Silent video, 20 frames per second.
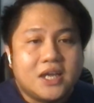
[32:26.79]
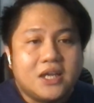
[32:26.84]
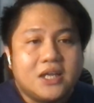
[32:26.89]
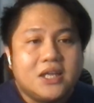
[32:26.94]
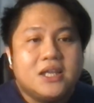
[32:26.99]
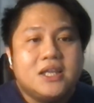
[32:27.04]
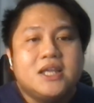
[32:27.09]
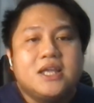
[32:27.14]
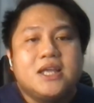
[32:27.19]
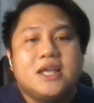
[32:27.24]
of
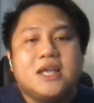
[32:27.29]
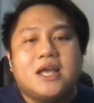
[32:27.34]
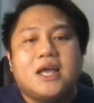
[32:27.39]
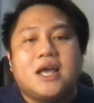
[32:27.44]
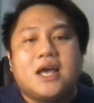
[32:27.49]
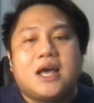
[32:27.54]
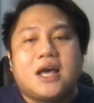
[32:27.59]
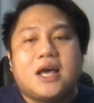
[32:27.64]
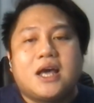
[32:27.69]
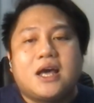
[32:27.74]
data,
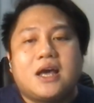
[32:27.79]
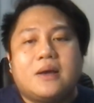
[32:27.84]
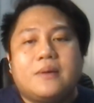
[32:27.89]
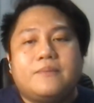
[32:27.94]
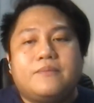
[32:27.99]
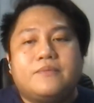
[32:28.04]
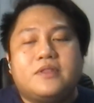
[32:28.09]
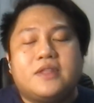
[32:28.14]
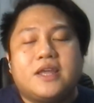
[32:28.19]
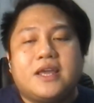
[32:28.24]

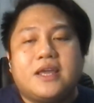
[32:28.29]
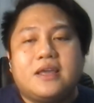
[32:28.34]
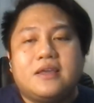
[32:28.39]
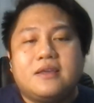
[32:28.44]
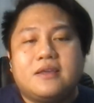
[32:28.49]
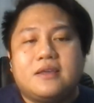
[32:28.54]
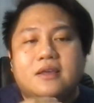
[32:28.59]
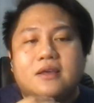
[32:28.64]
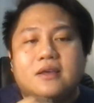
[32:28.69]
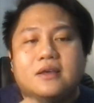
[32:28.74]

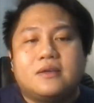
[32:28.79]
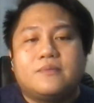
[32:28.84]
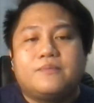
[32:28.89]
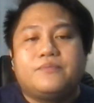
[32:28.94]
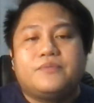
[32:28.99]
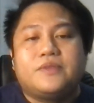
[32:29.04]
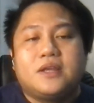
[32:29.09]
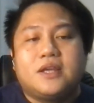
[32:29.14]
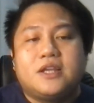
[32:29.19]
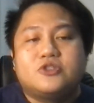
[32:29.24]

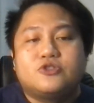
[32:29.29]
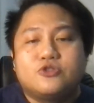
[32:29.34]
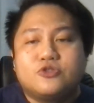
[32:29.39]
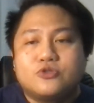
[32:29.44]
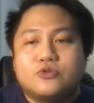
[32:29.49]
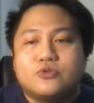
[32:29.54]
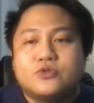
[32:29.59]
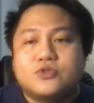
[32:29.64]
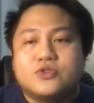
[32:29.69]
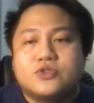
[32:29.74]
they
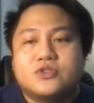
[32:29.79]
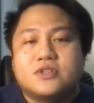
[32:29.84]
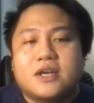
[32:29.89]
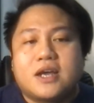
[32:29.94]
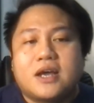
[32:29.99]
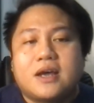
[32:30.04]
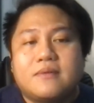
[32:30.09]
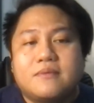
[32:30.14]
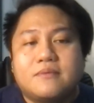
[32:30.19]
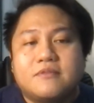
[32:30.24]

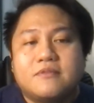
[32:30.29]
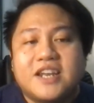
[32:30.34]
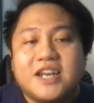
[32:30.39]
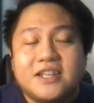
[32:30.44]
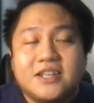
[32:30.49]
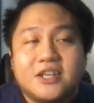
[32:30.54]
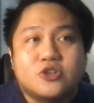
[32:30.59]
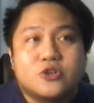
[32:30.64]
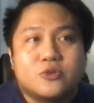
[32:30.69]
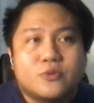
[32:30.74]
introduced
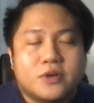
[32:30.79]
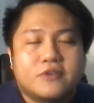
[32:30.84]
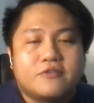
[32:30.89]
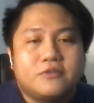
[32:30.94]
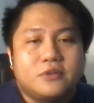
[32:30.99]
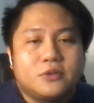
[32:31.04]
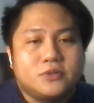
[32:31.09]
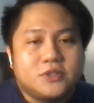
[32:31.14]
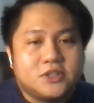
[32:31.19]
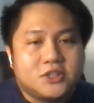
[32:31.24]

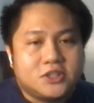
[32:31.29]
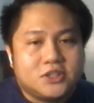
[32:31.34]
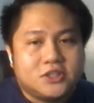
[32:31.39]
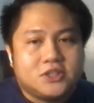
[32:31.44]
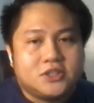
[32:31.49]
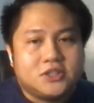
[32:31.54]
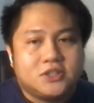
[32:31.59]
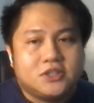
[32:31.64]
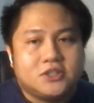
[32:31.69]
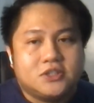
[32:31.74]
validation
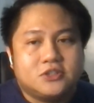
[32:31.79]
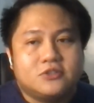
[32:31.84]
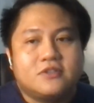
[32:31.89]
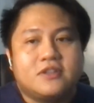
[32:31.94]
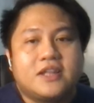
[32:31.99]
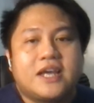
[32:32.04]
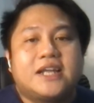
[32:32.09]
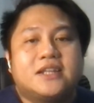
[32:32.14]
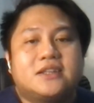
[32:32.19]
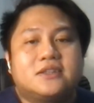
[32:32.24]
workflows
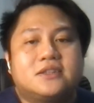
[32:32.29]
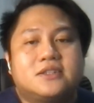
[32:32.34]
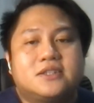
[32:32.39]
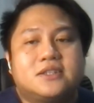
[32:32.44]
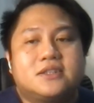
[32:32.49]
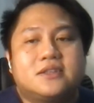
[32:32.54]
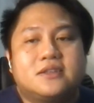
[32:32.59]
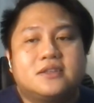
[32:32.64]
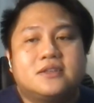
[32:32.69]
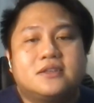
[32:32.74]
so
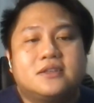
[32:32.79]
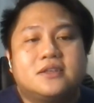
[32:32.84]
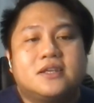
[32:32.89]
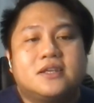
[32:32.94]
that